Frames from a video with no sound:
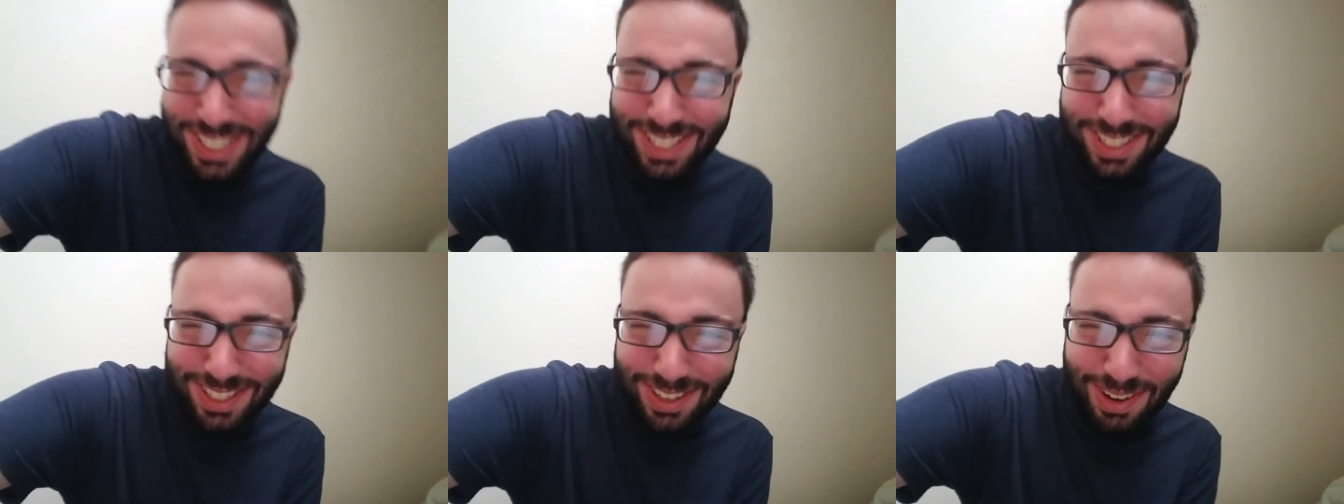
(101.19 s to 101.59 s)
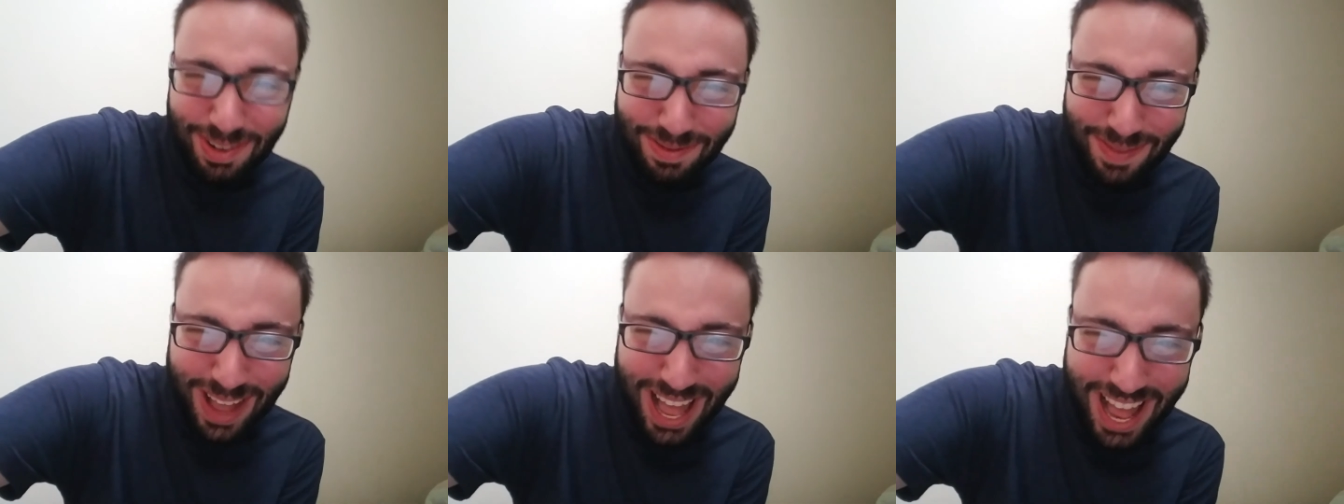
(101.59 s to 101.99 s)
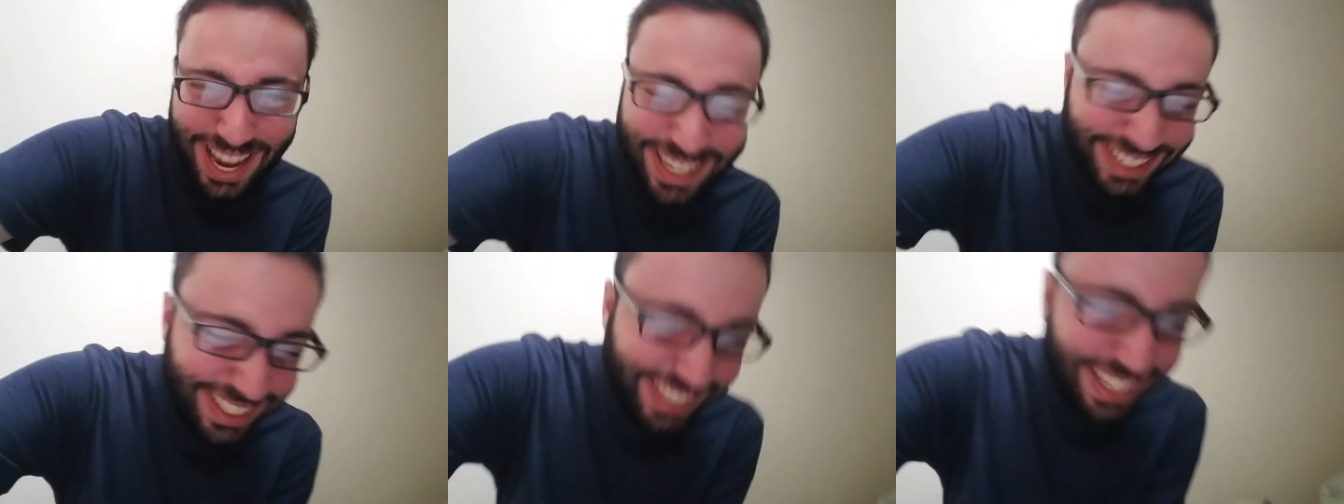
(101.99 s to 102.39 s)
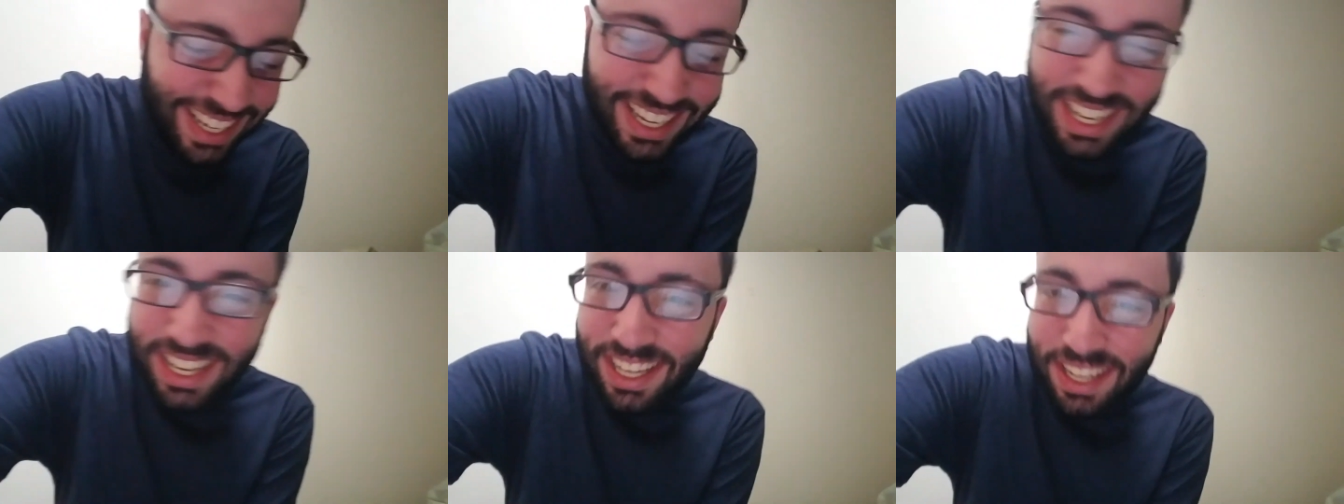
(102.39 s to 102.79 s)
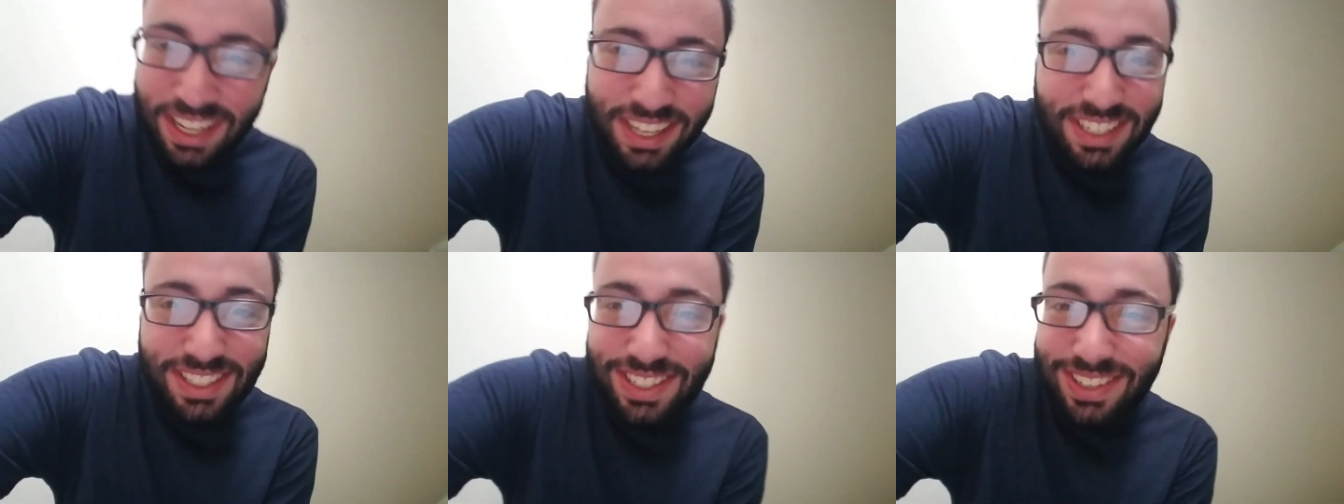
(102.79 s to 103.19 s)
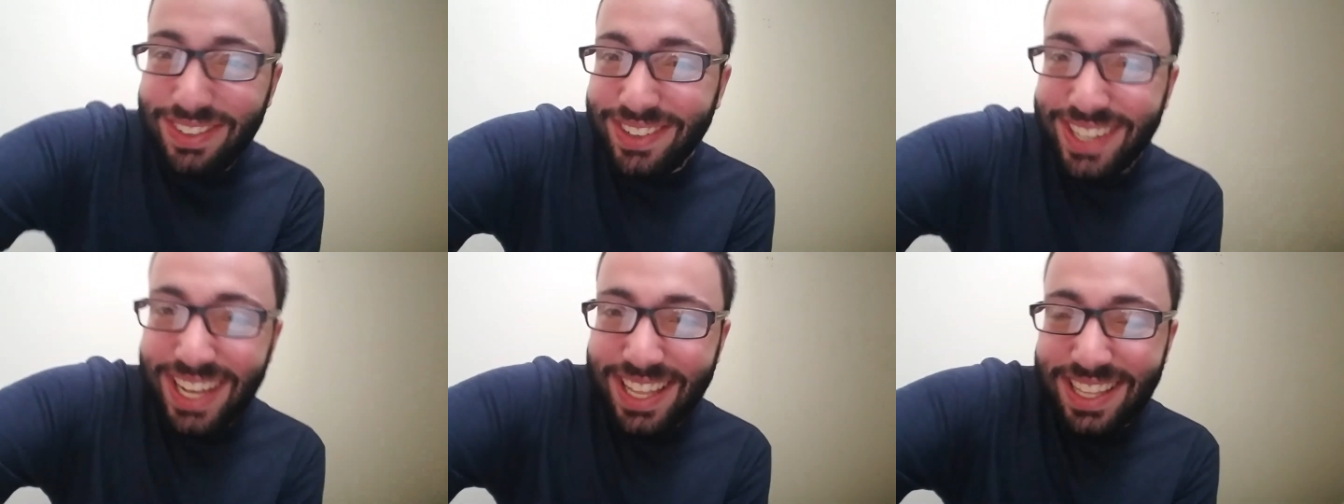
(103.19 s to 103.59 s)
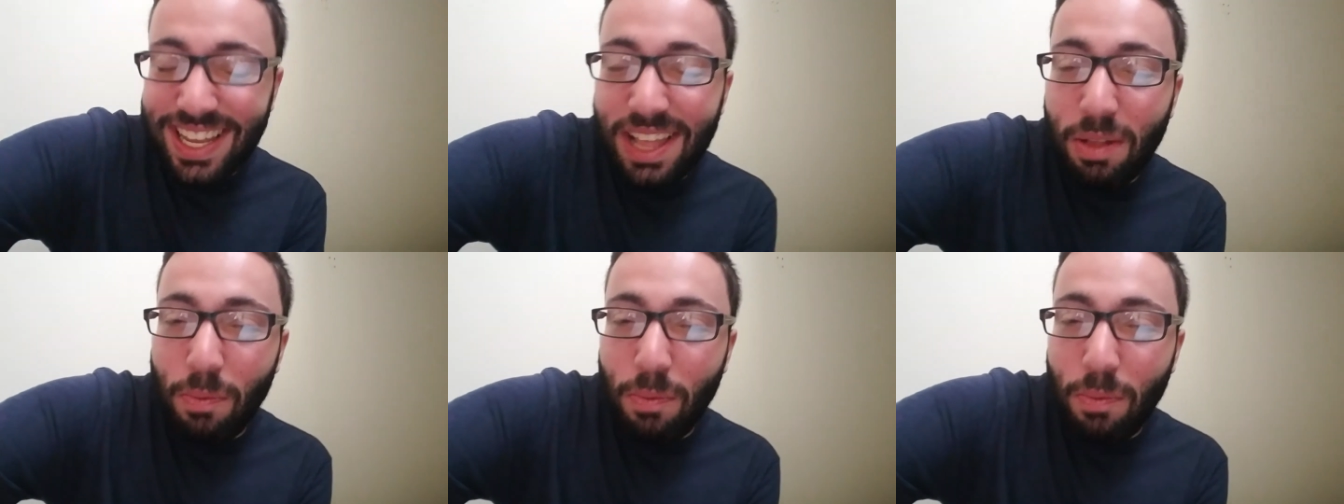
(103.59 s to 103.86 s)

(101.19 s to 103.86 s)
is so bad. Don't get it.